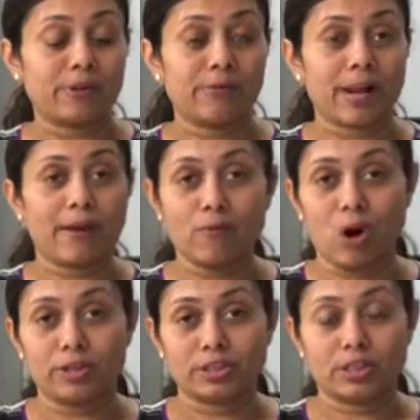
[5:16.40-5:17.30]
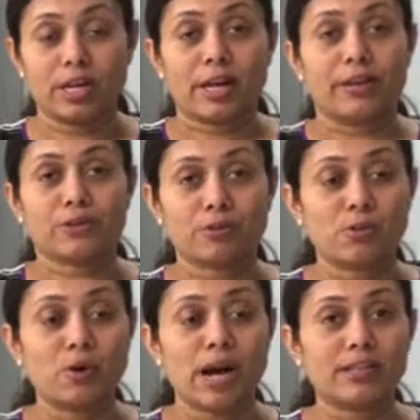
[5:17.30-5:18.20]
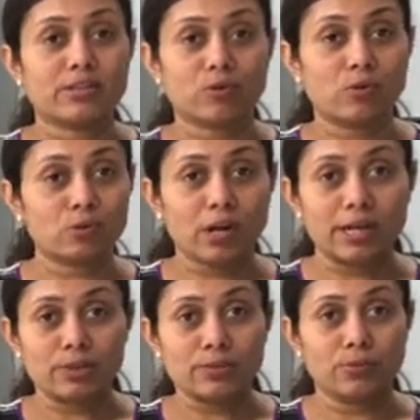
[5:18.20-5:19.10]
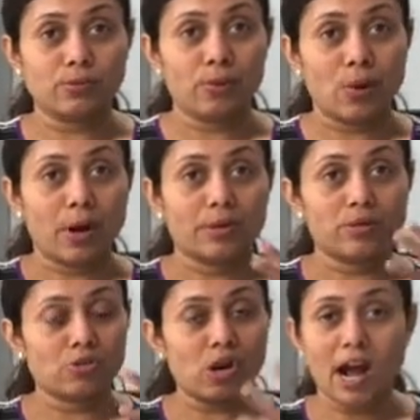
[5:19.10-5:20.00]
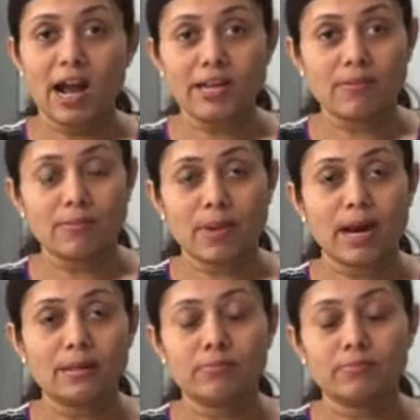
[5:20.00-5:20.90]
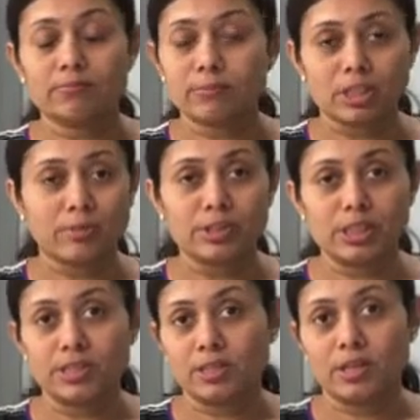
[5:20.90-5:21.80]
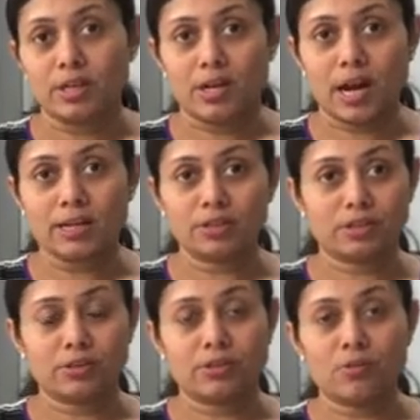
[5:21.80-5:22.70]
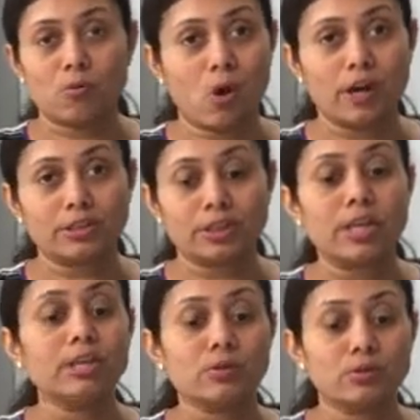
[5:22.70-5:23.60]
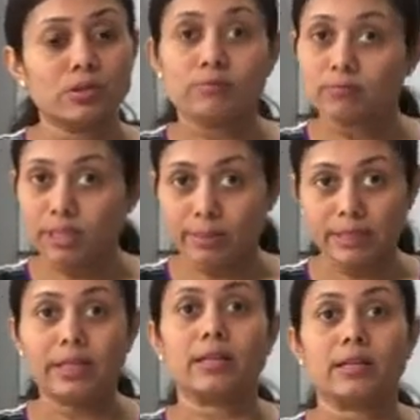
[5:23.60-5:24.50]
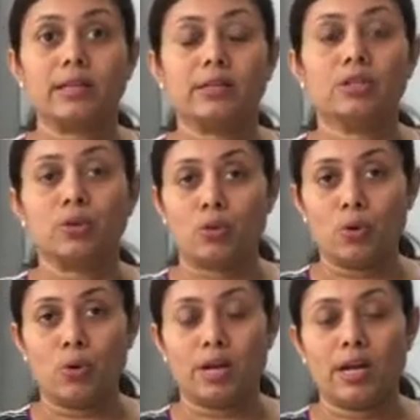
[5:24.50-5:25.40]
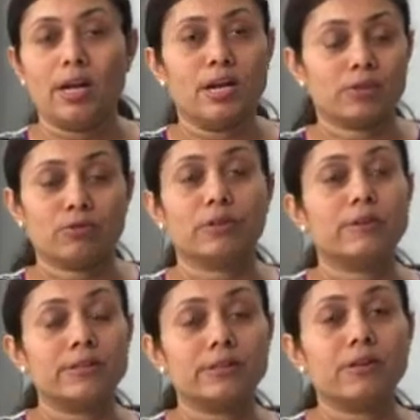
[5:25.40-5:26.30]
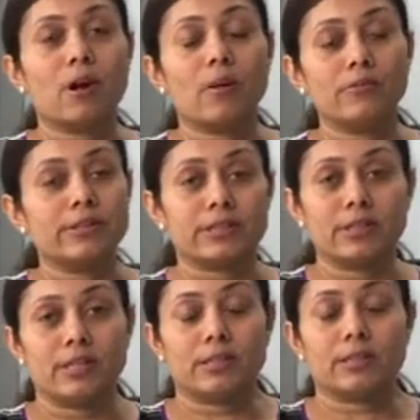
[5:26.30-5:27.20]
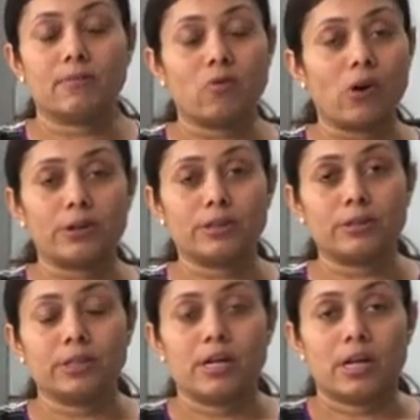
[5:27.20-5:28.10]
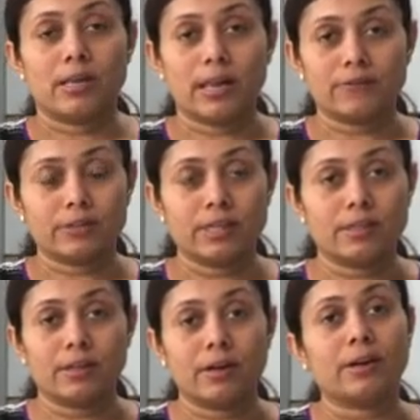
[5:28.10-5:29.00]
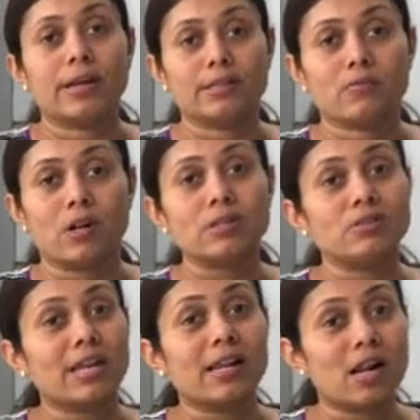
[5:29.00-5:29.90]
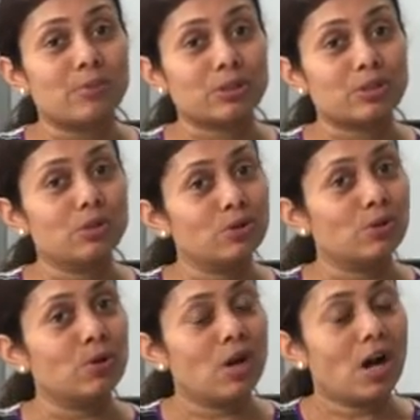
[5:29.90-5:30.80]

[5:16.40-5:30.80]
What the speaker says: when I wash. So I just don't try to dry my sabjis. I just wash and use immediately to cook. So there is obviously some water left in there as well, so that helps to